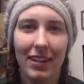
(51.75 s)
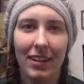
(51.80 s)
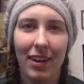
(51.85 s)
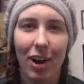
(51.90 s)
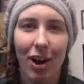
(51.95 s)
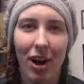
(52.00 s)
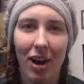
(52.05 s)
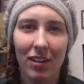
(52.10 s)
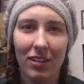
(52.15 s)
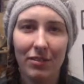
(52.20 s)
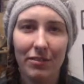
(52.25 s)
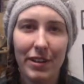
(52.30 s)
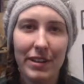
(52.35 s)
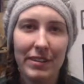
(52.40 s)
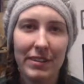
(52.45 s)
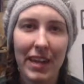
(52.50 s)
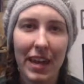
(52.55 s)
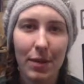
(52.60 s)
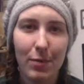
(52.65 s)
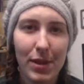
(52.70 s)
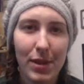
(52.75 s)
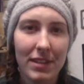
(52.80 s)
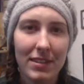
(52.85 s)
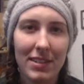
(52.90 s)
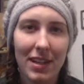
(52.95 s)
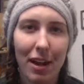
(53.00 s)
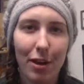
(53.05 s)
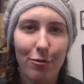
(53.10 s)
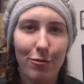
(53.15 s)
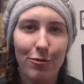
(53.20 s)
all of his gaming
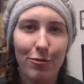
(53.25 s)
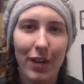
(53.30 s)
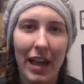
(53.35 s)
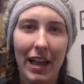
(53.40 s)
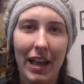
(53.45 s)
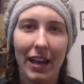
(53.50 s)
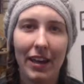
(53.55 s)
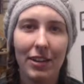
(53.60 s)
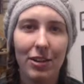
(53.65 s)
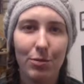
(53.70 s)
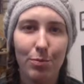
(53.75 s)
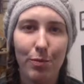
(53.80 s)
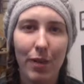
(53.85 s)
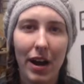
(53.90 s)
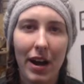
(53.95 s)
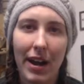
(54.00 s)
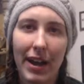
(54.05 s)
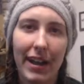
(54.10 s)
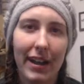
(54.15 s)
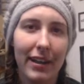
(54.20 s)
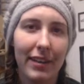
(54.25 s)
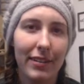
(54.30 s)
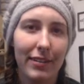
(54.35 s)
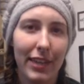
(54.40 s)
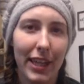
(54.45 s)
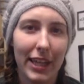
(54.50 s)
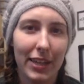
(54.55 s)
stuff and my